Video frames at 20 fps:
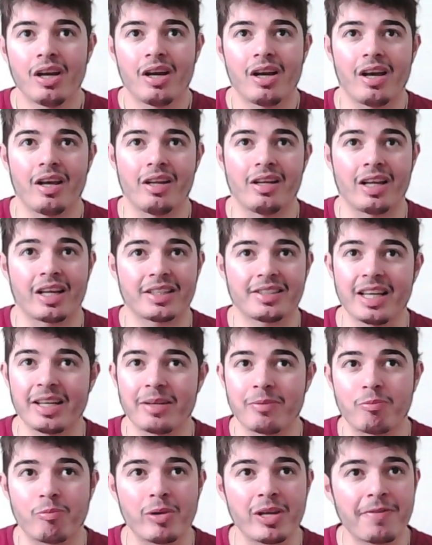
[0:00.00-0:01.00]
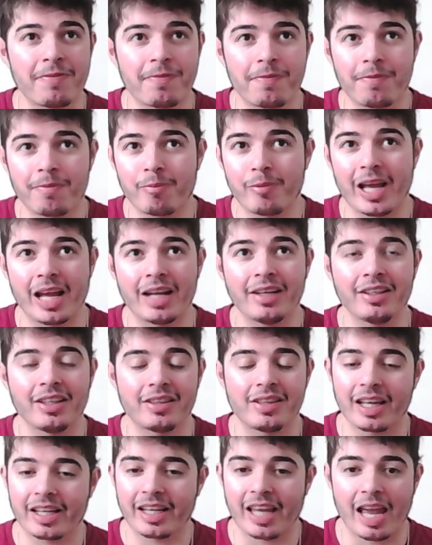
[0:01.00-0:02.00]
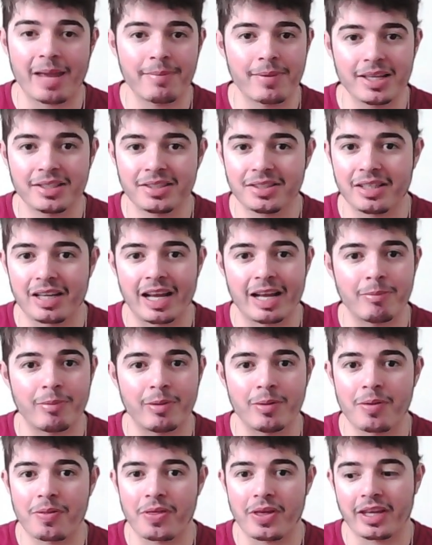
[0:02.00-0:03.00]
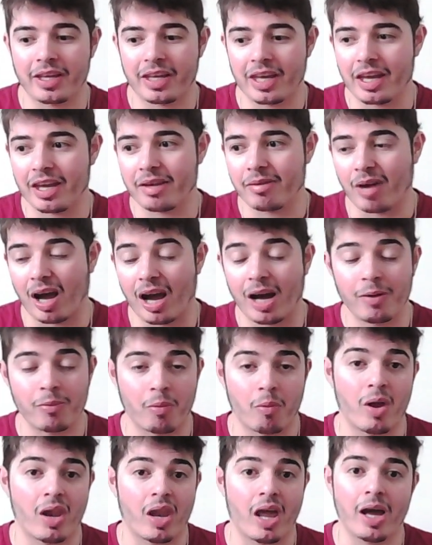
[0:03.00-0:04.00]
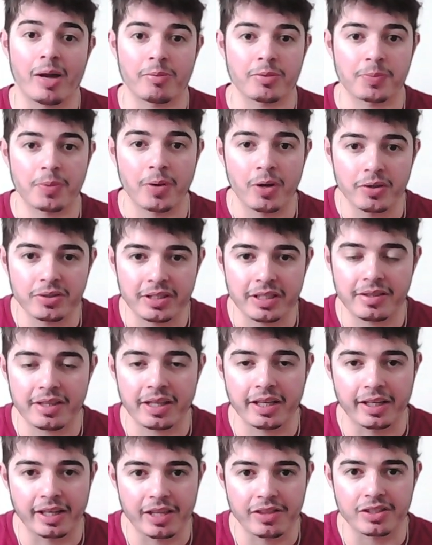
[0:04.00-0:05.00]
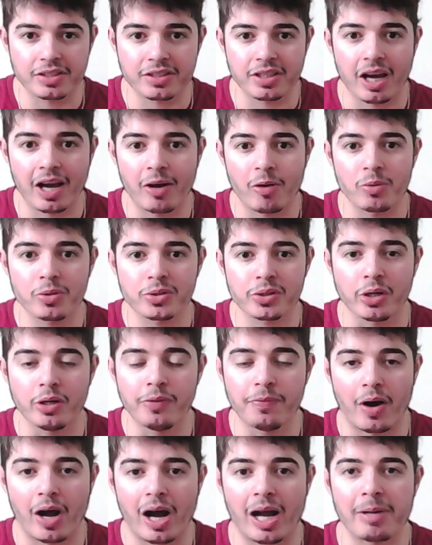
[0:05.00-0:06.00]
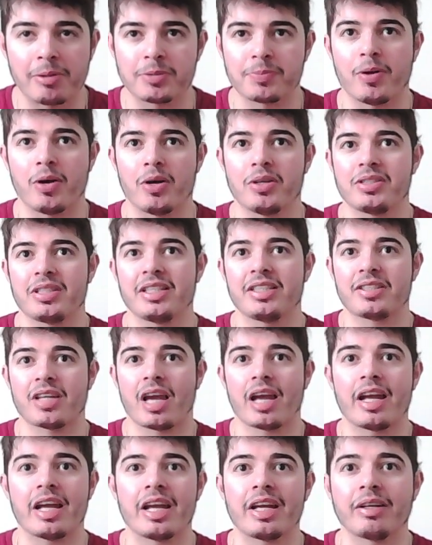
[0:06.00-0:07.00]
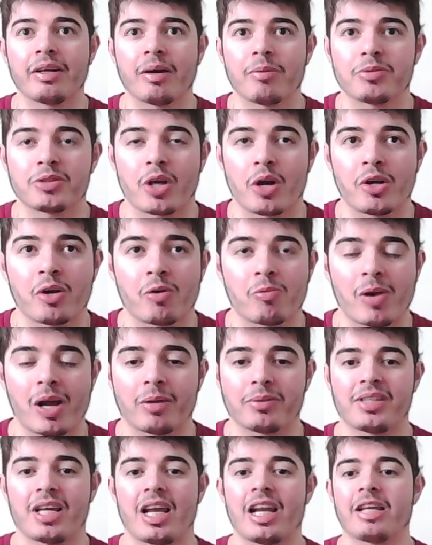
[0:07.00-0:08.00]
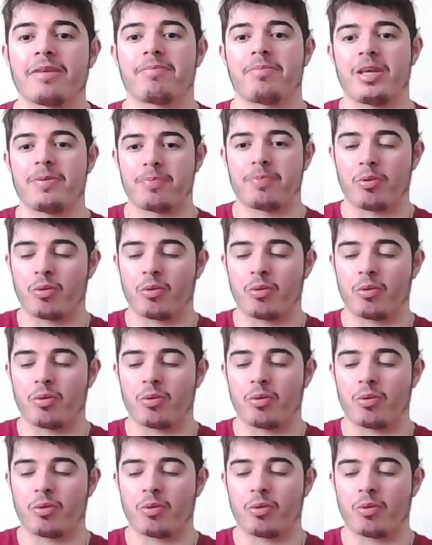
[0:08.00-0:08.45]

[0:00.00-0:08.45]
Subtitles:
And like I say, we ended that game yesterday and we were thinking, I was personally thinking the title was over. I was personally saying, I was going around telling people